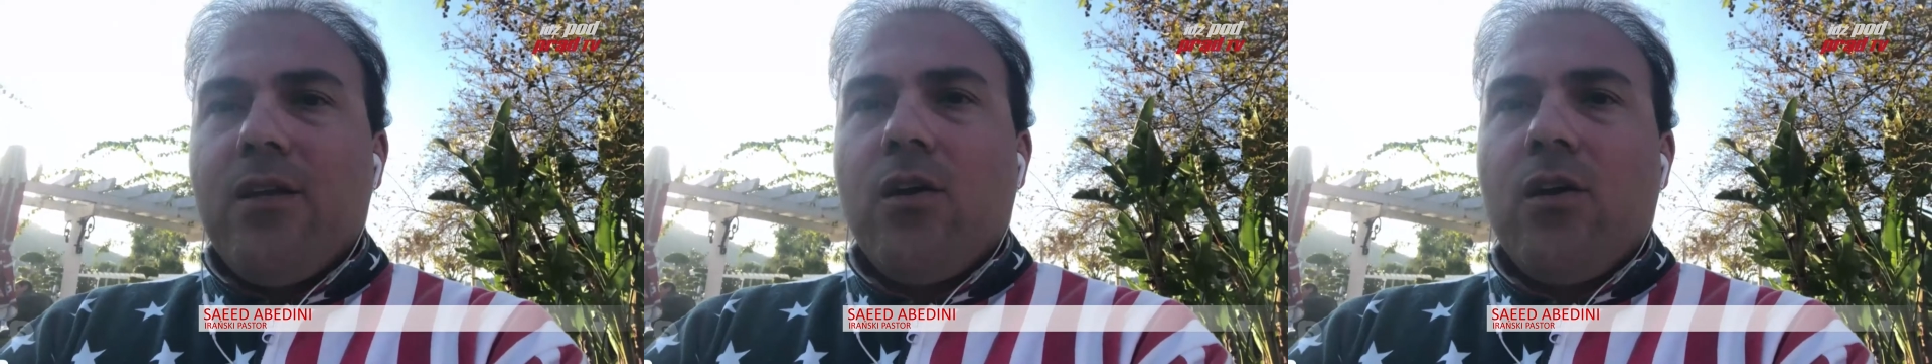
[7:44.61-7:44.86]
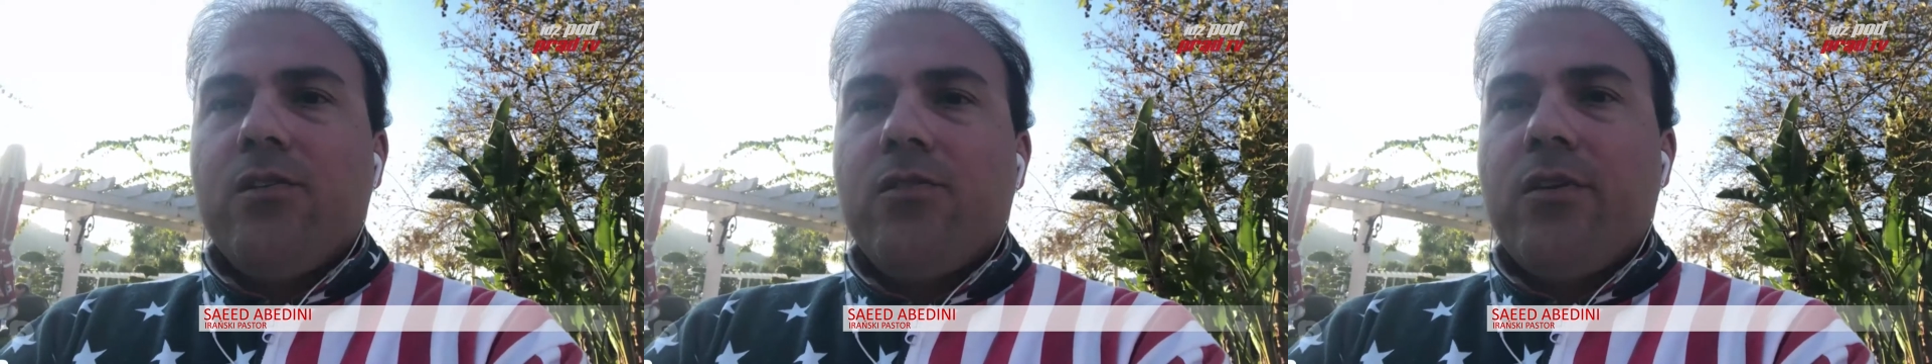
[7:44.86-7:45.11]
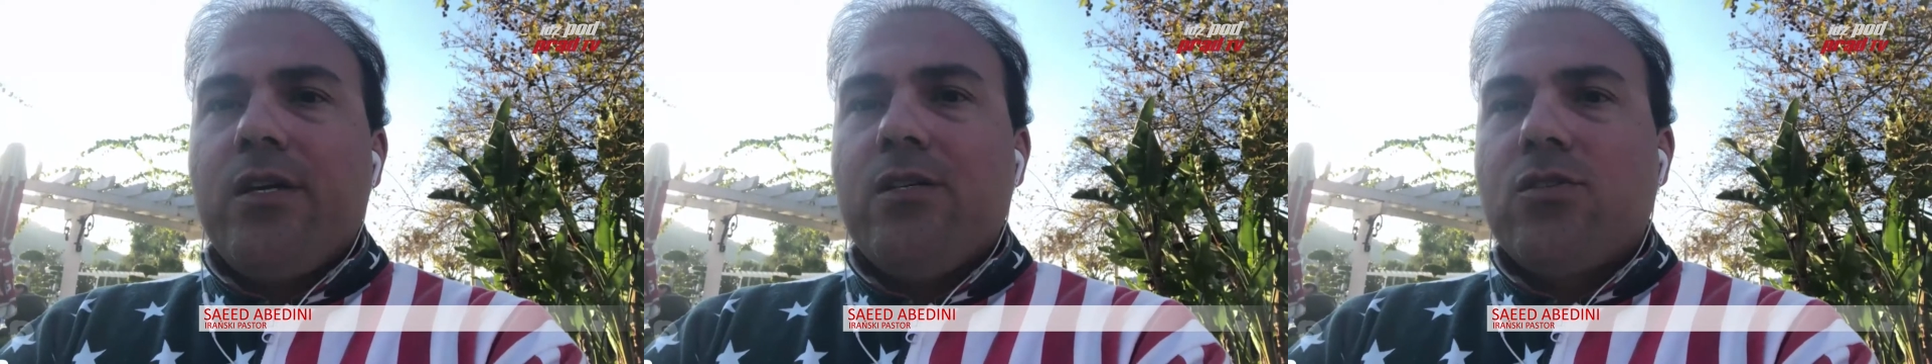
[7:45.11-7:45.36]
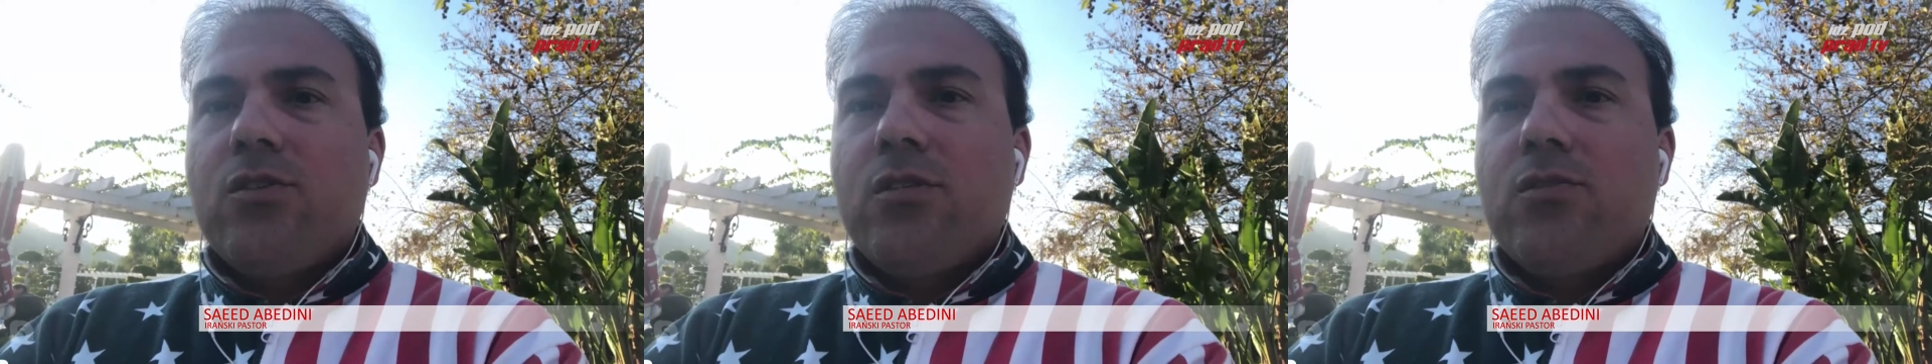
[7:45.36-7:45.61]
and the other
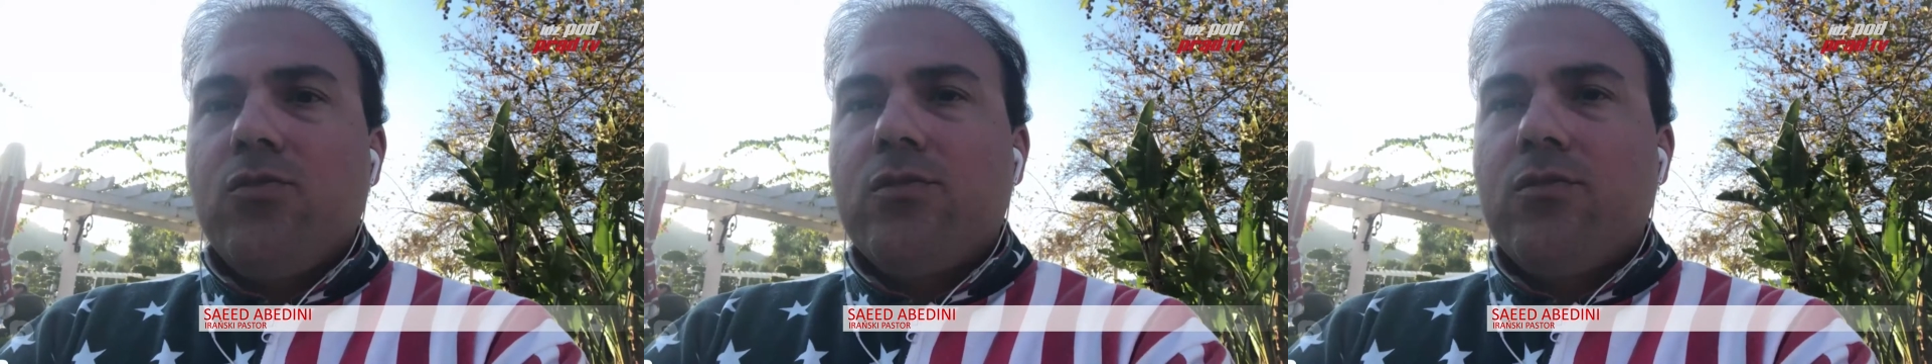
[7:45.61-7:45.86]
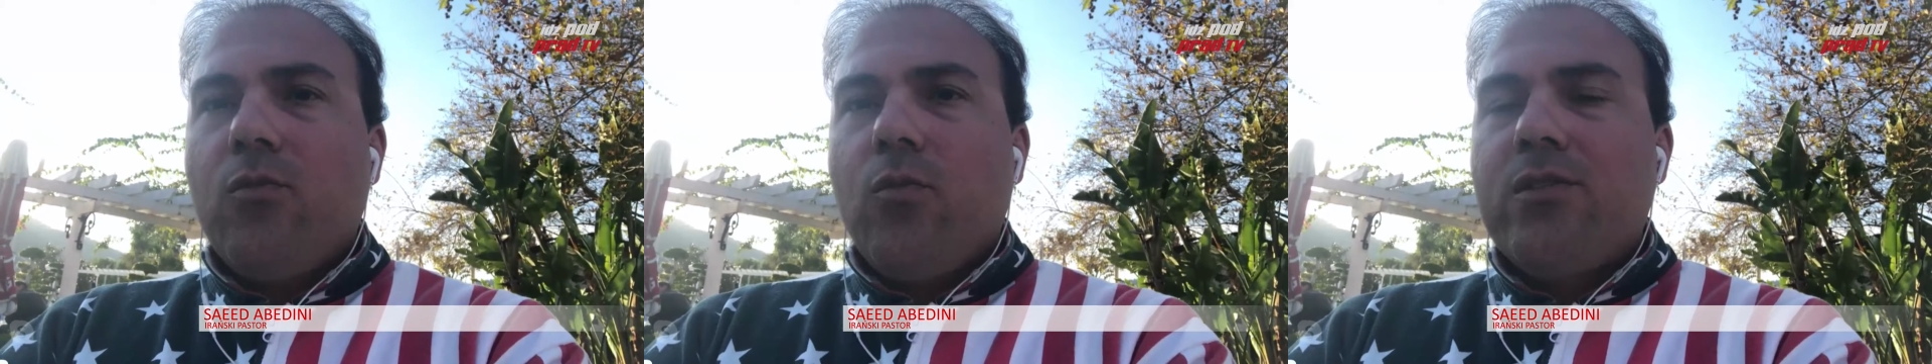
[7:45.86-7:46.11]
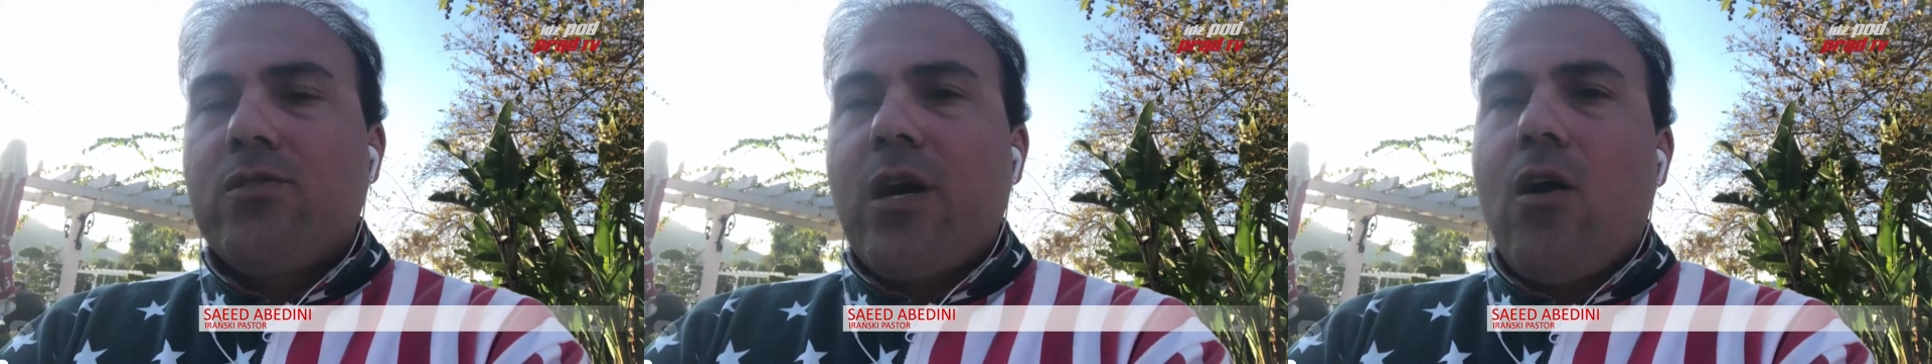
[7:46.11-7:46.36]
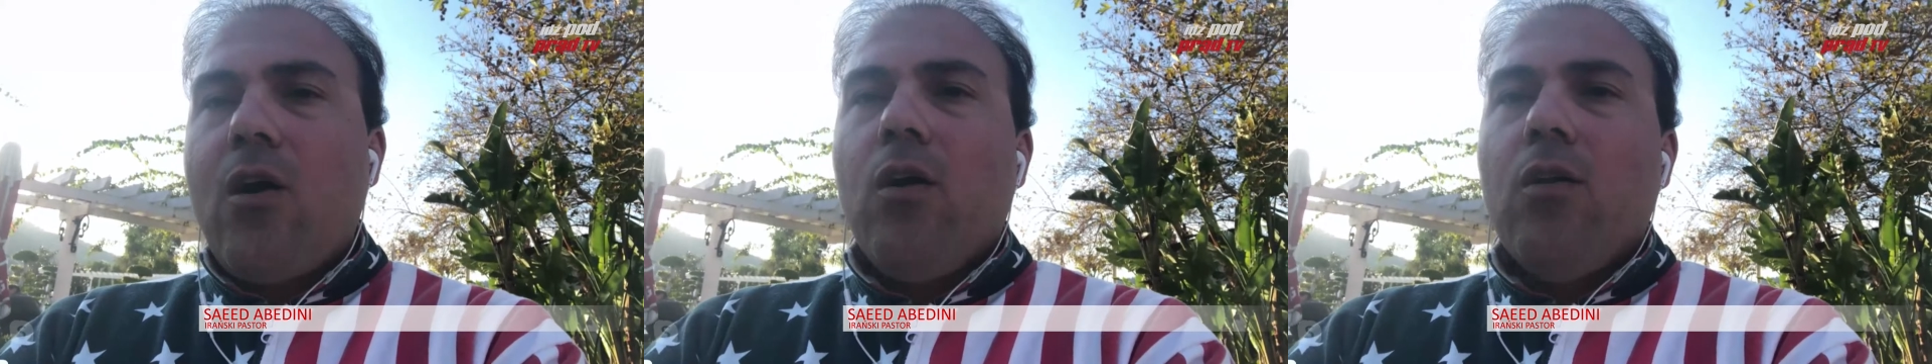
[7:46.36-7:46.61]
is just to
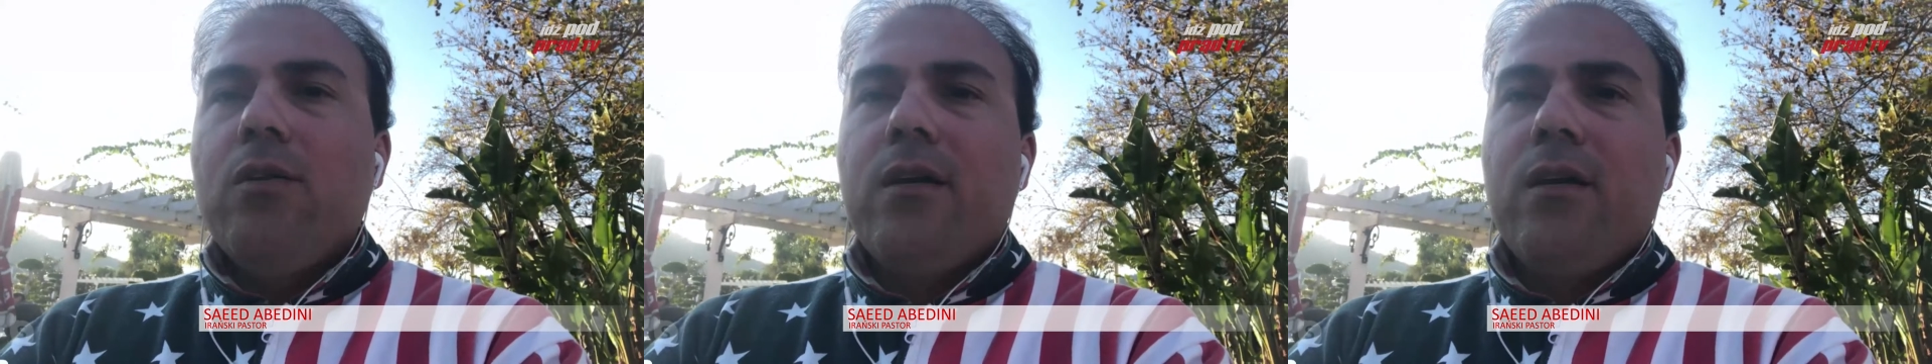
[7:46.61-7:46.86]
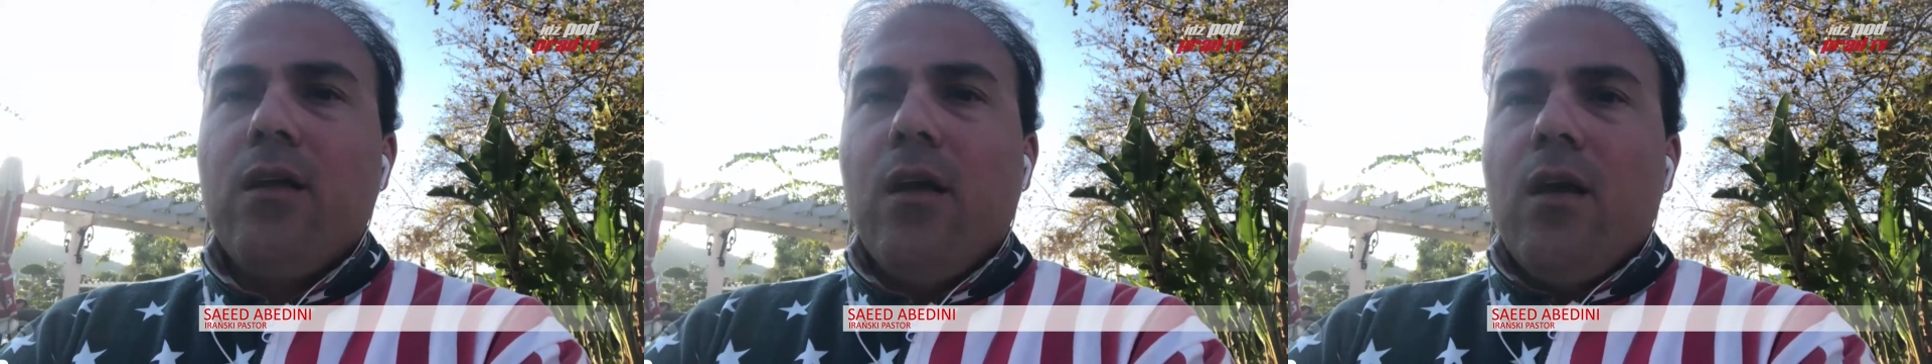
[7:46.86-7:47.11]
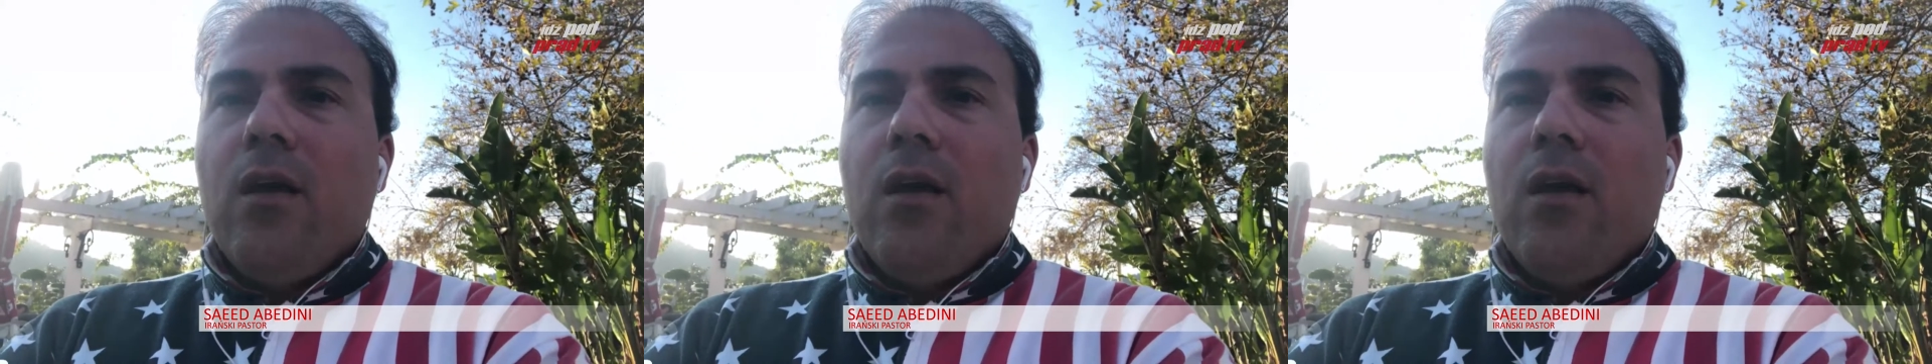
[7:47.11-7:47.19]
withdraw all the